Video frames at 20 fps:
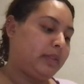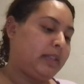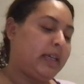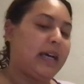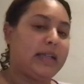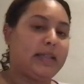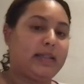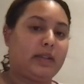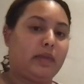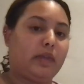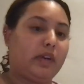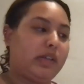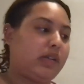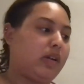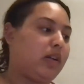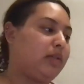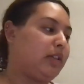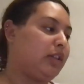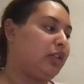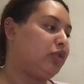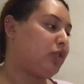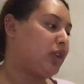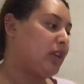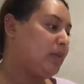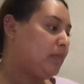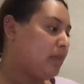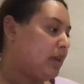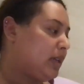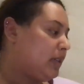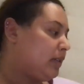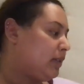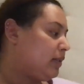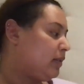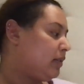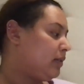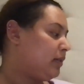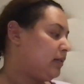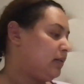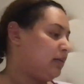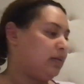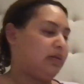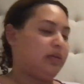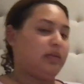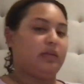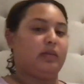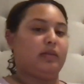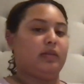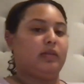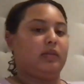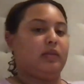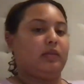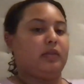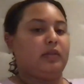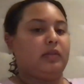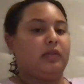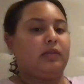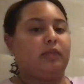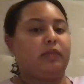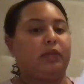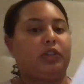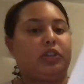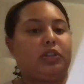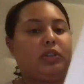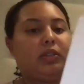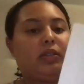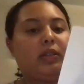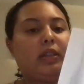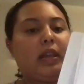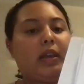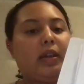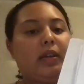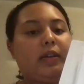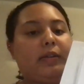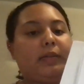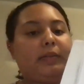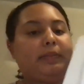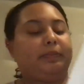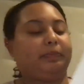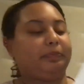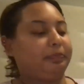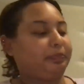tests and results and treatments, which is there.